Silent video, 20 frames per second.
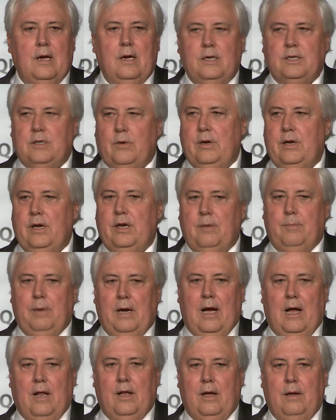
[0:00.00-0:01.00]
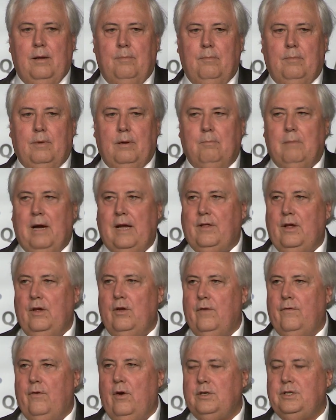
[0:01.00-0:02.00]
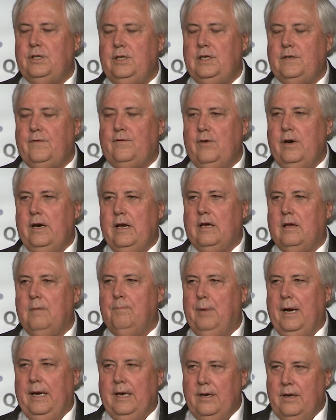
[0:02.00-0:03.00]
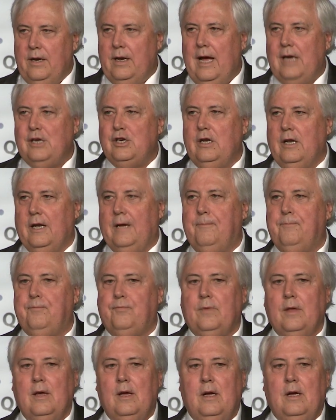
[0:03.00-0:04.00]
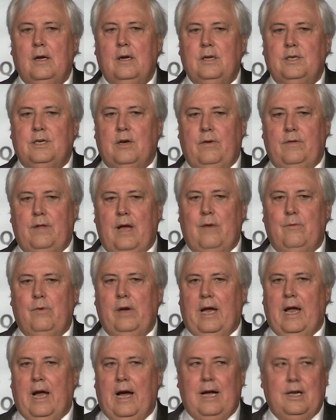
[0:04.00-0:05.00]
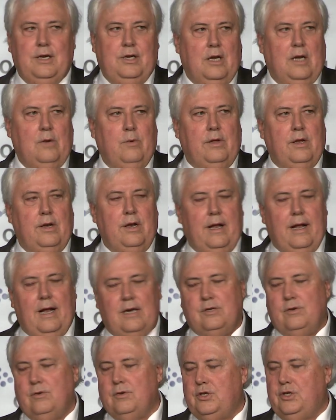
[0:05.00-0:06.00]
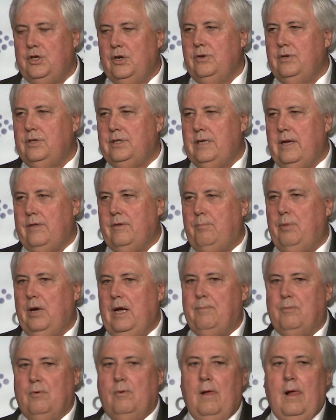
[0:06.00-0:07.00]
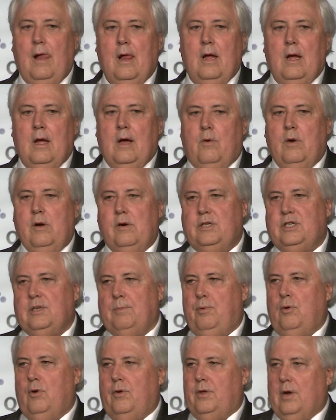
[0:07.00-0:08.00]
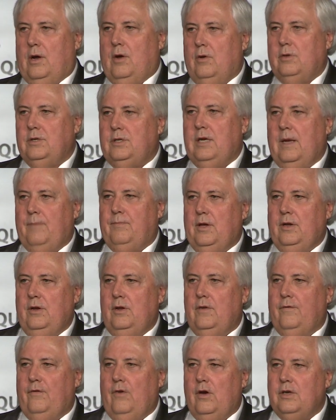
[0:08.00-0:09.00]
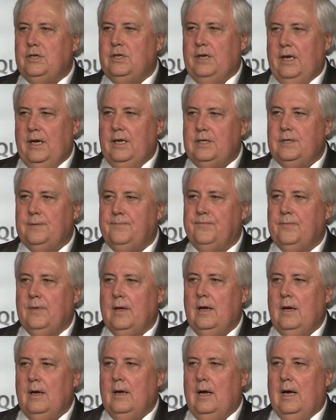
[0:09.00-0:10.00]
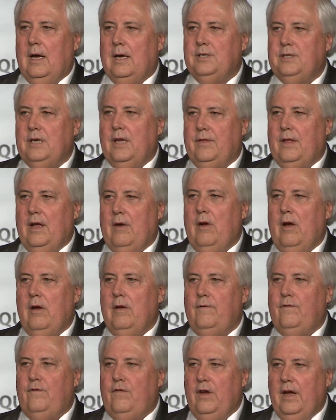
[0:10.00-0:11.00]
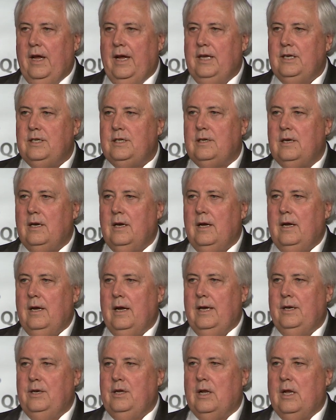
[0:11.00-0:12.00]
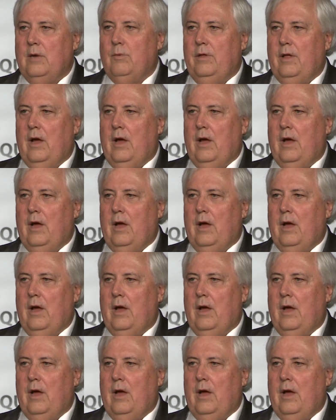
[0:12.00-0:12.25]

So we need to be able to make the universities free to compete internationally. So in that regard, dealing with international students and other people, we would support the concept that universities set their own fees in dealing with